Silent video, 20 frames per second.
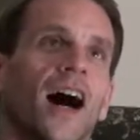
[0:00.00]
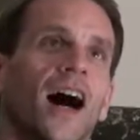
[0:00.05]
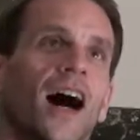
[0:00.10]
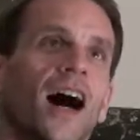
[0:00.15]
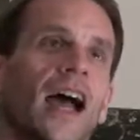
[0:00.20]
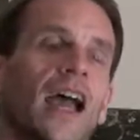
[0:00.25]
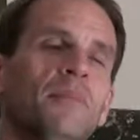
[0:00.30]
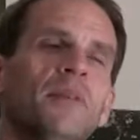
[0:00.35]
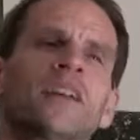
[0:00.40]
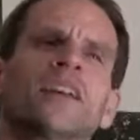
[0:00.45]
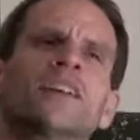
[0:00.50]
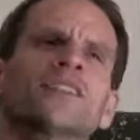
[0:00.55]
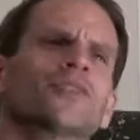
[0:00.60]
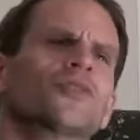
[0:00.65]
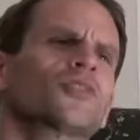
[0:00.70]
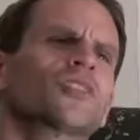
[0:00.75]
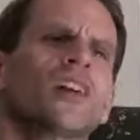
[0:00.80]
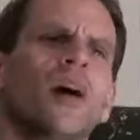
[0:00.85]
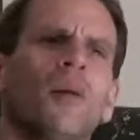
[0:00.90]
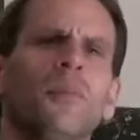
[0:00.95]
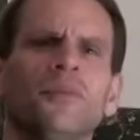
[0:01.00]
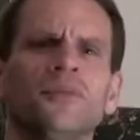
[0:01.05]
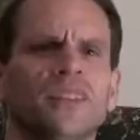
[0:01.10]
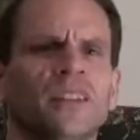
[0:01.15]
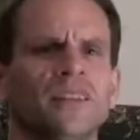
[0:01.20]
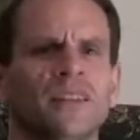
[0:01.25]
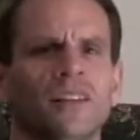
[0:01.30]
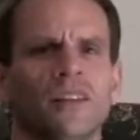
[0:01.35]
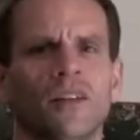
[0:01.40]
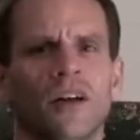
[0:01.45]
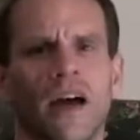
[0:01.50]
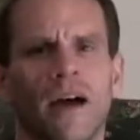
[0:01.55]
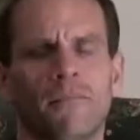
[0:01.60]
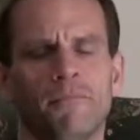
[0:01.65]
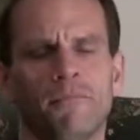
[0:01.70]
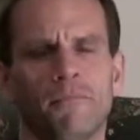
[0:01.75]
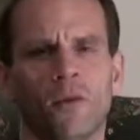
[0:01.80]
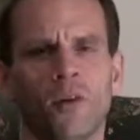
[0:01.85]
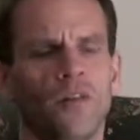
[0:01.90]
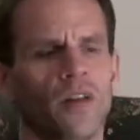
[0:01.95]
And because there's a couple scenes in
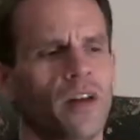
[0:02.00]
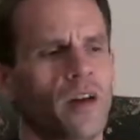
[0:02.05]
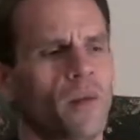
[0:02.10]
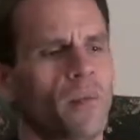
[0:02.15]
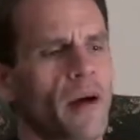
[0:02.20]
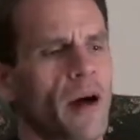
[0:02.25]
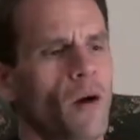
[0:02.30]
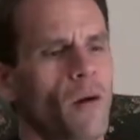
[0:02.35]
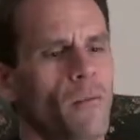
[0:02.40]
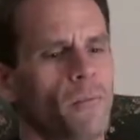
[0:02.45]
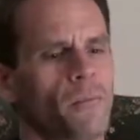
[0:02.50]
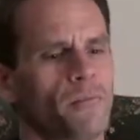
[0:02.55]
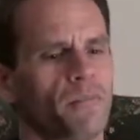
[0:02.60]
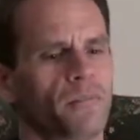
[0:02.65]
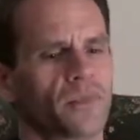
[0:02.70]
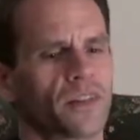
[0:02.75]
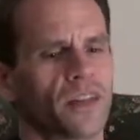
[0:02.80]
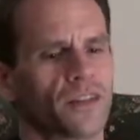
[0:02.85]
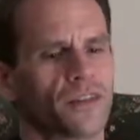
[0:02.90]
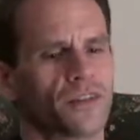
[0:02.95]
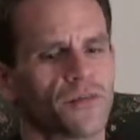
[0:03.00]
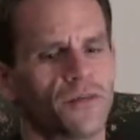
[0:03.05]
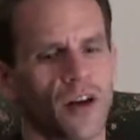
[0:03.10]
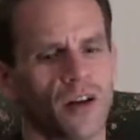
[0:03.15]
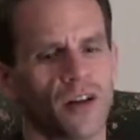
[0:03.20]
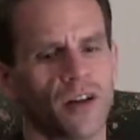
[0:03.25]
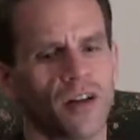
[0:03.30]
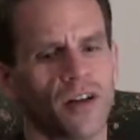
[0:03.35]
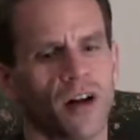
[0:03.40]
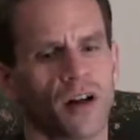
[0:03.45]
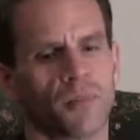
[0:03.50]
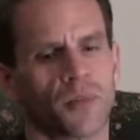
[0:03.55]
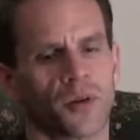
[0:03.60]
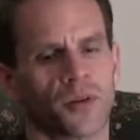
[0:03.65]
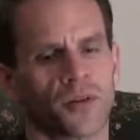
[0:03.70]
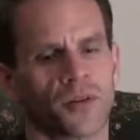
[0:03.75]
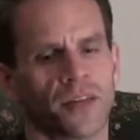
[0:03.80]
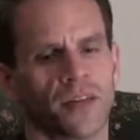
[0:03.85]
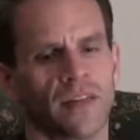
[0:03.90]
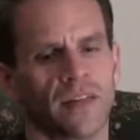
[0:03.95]
the movie about this very young
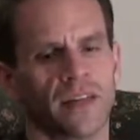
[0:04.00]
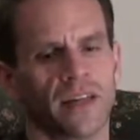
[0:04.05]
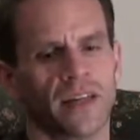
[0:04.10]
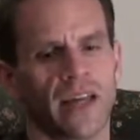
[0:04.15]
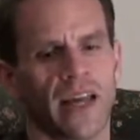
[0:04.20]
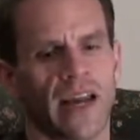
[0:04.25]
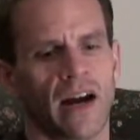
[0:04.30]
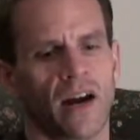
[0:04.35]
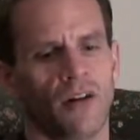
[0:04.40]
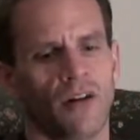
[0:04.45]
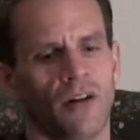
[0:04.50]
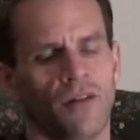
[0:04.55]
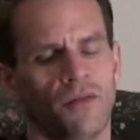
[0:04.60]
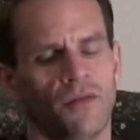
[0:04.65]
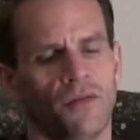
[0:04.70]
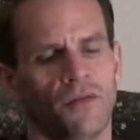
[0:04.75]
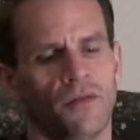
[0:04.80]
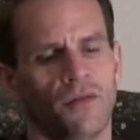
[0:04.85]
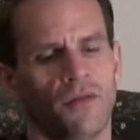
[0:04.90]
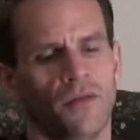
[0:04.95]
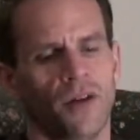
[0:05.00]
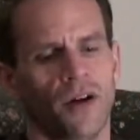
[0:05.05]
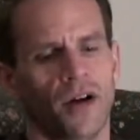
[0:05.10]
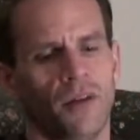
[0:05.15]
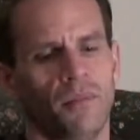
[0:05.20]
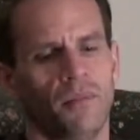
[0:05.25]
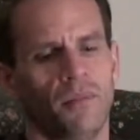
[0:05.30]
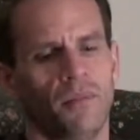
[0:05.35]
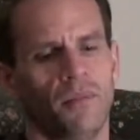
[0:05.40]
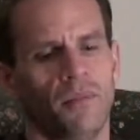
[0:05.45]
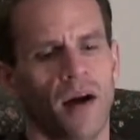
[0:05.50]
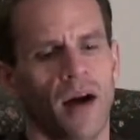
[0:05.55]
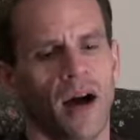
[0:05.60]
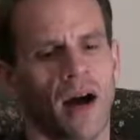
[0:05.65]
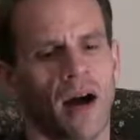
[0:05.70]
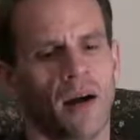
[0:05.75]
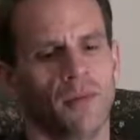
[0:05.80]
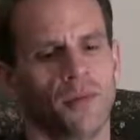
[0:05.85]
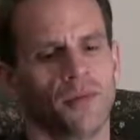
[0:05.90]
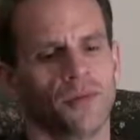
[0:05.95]
person in the care of a
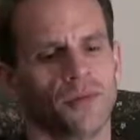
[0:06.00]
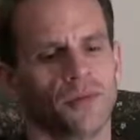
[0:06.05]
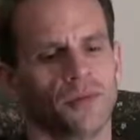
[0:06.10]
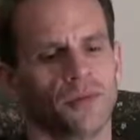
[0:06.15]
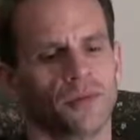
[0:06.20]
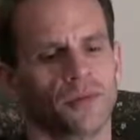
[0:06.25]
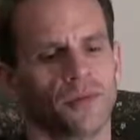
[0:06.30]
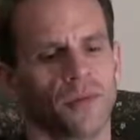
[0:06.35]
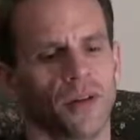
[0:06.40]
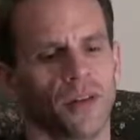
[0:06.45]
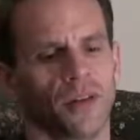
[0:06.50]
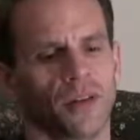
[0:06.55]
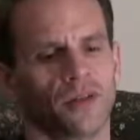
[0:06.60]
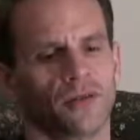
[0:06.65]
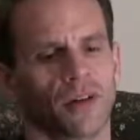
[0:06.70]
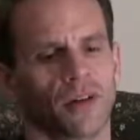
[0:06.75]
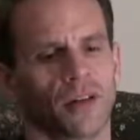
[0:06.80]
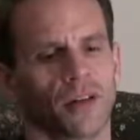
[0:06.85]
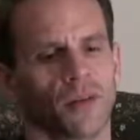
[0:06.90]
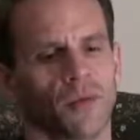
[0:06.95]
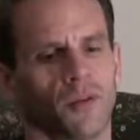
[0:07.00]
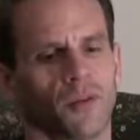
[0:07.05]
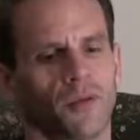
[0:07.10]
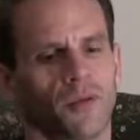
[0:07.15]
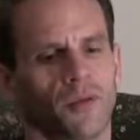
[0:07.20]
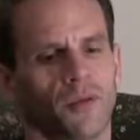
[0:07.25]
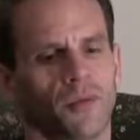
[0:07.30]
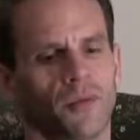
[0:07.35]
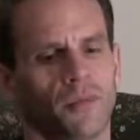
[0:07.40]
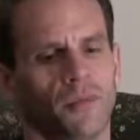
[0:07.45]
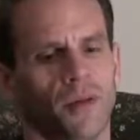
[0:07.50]
mom who's really struggling with